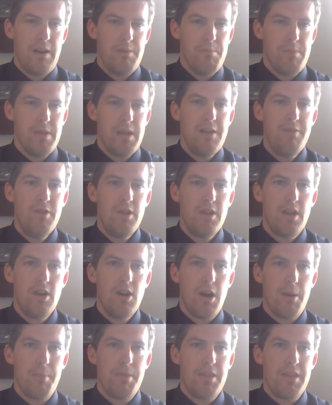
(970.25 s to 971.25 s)
medieval
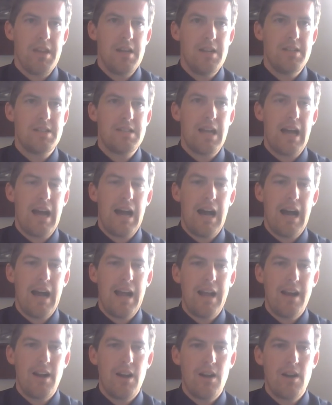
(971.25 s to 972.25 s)
Europe, the
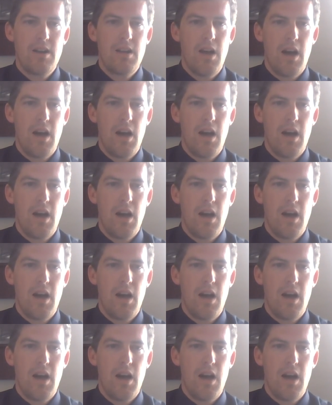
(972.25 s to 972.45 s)
entire